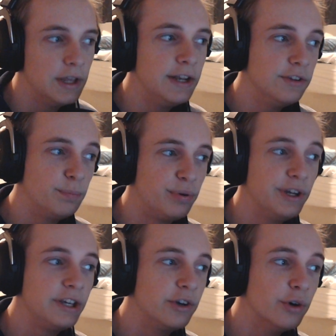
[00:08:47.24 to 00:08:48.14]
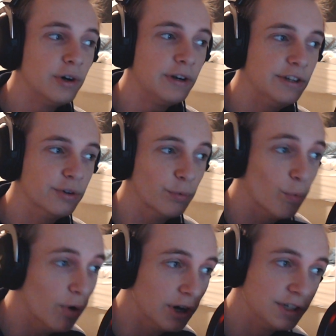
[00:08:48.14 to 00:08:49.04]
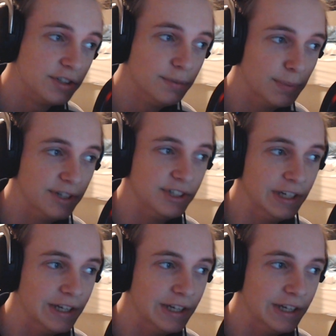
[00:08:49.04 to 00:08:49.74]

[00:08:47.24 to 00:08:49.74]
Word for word: It is pretty gory to watch, but she